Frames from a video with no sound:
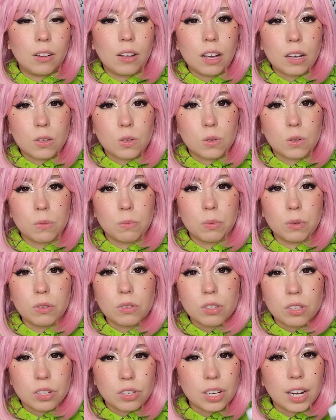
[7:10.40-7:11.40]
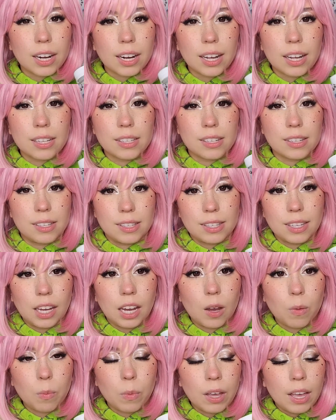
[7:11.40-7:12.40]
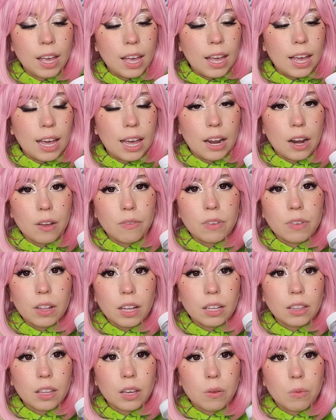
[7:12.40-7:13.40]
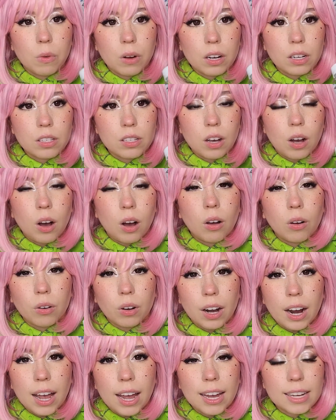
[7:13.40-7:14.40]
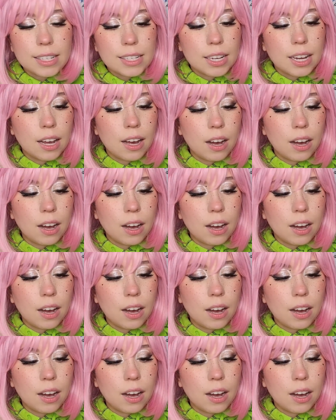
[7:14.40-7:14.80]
extra boost to try to get to sleep, and I feel like they worked all right.